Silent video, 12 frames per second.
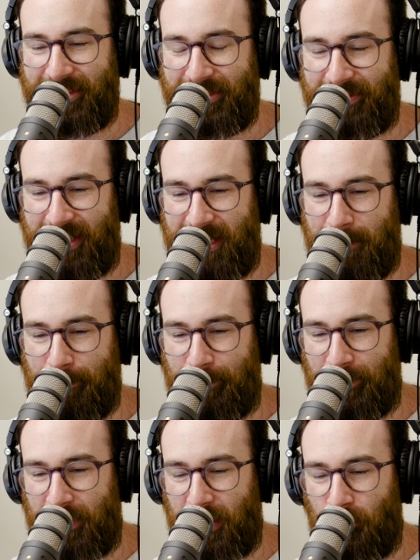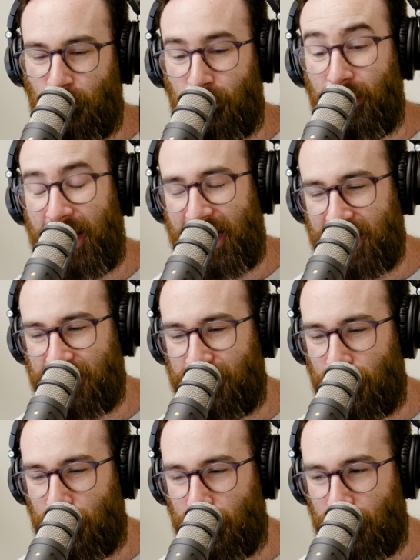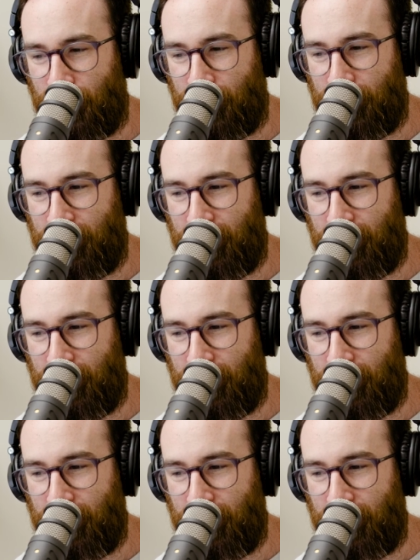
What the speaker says: of rant for